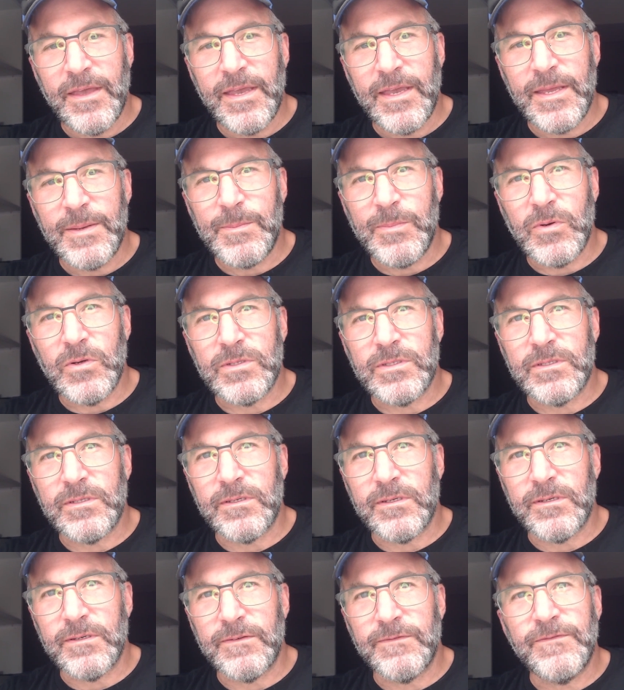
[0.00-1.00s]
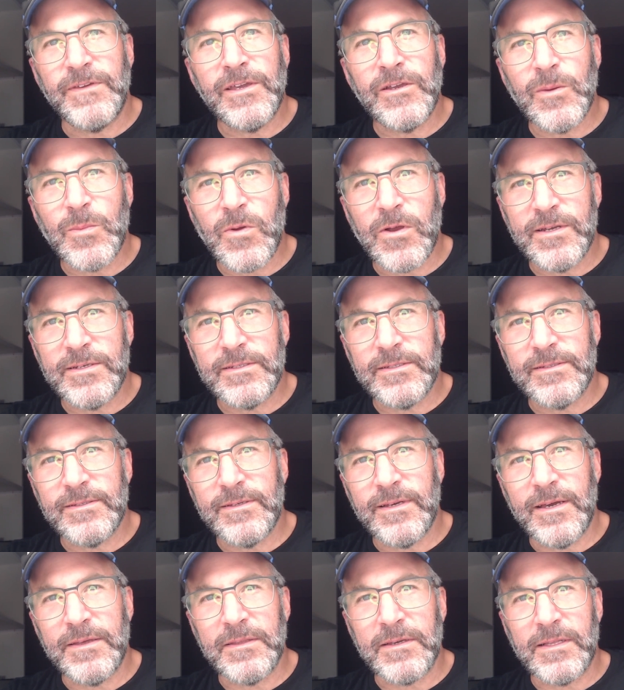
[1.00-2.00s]
It puts a fingerprint
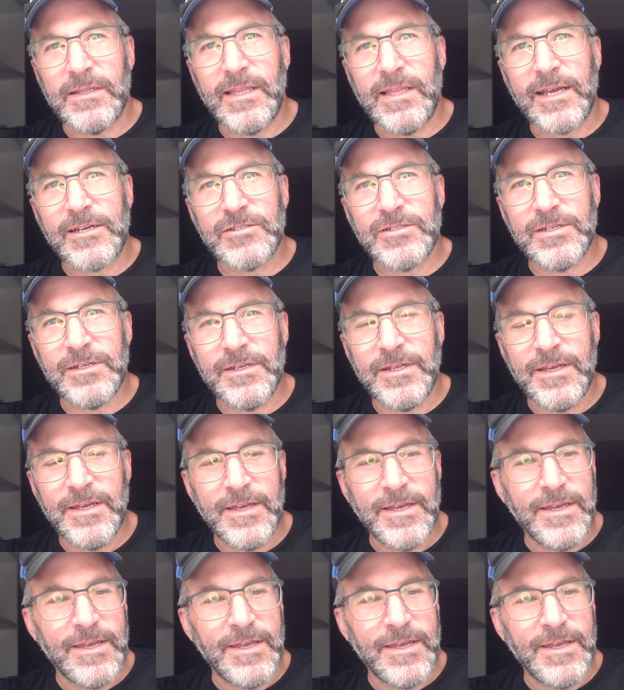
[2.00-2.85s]
on the collection